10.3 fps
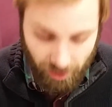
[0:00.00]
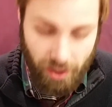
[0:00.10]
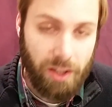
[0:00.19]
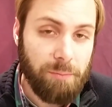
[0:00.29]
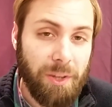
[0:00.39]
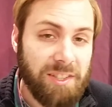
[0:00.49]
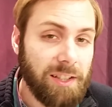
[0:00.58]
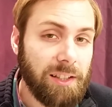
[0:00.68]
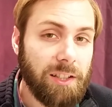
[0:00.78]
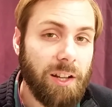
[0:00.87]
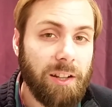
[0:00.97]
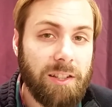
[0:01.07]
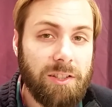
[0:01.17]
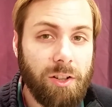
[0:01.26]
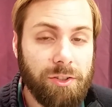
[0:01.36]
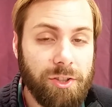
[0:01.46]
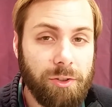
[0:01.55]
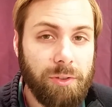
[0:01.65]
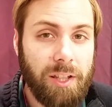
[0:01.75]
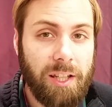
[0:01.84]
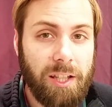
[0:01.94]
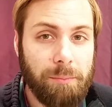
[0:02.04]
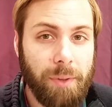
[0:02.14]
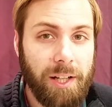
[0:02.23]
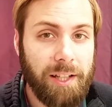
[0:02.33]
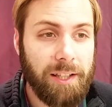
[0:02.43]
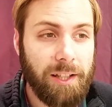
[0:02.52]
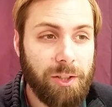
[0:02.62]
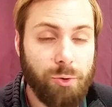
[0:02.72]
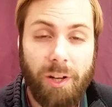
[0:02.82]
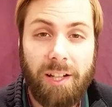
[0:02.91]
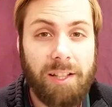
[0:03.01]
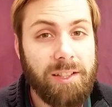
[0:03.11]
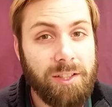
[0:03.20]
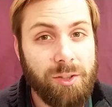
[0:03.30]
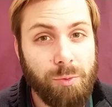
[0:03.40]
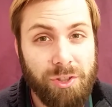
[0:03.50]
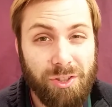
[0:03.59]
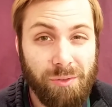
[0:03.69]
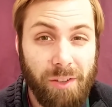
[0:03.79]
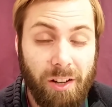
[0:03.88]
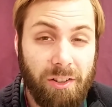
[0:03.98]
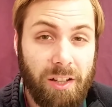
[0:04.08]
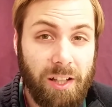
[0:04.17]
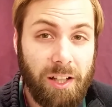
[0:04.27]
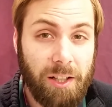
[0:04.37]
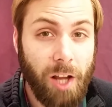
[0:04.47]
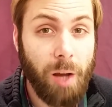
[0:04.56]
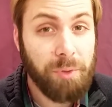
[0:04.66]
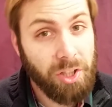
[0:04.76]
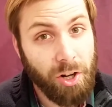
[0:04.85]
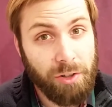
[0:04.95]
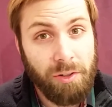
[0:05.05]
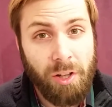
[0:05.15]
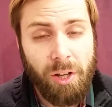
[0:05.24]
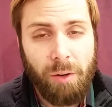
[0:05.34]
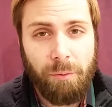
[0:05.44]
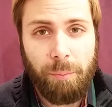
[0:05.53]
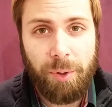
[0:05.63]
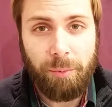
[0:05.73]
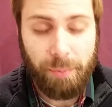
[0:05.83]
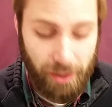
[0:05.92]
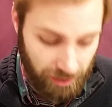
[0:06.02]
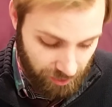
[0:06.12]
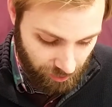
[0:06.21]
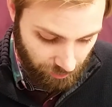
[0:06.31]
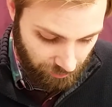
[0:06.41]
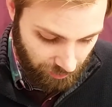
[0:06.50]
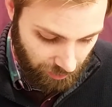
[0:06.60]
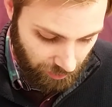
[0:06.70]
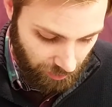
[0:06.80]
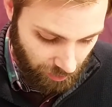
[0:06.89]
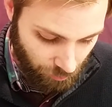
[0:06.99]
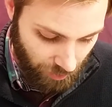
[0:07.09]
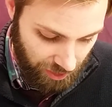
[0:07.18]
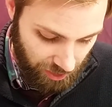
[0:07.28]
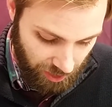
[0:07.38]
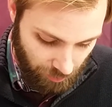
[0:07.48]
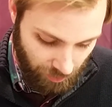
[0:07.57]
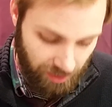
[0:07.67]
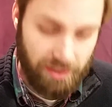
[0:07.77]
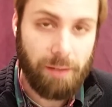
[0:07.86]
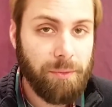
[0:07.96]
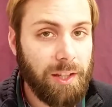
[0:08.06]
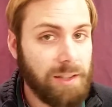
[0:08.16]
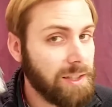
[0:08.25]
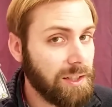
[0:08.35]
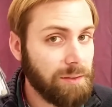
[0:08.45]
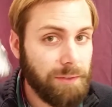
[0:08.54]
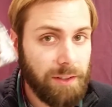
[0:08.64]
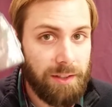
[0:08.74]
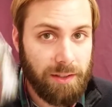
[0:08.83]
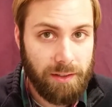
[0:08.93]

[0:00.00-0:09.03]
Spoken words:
Basically, none of these also get hit by Drain Essence, which is a very common card for people to play. So Raging T-Rex, same thing, 10 defense,